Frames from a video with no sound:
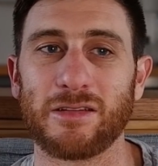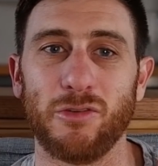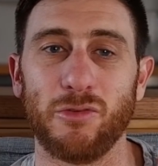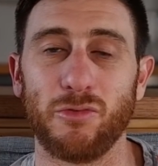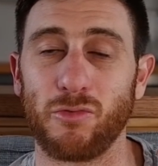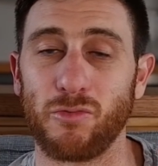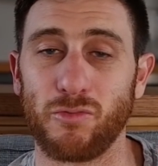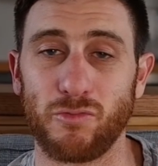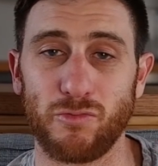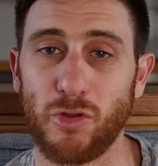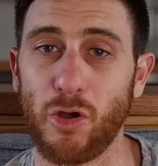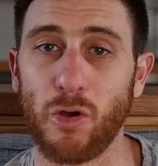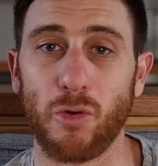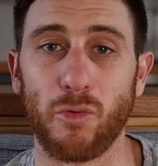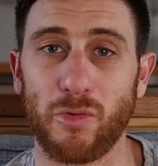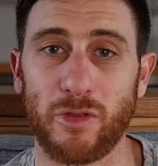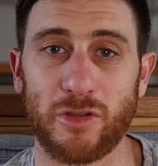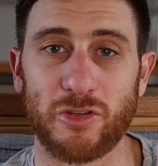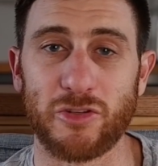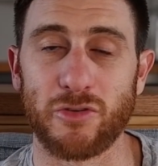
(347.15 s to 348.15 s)
you will
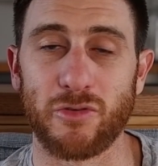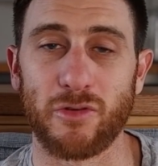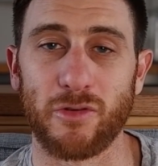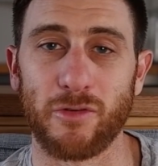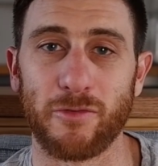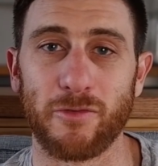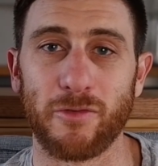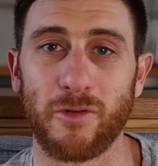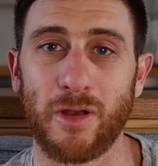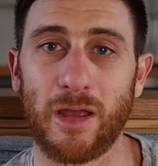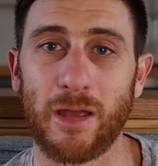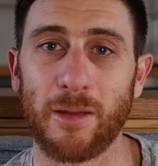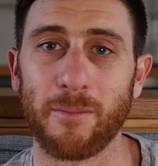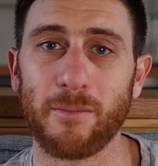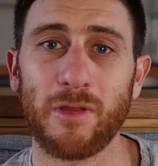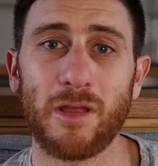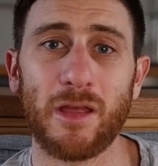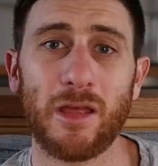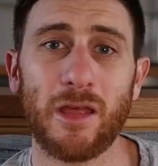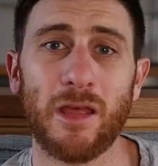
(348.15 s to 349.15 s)
know that you're in
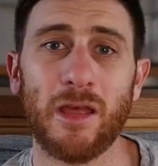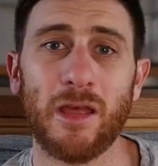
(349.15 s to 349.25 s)
frame.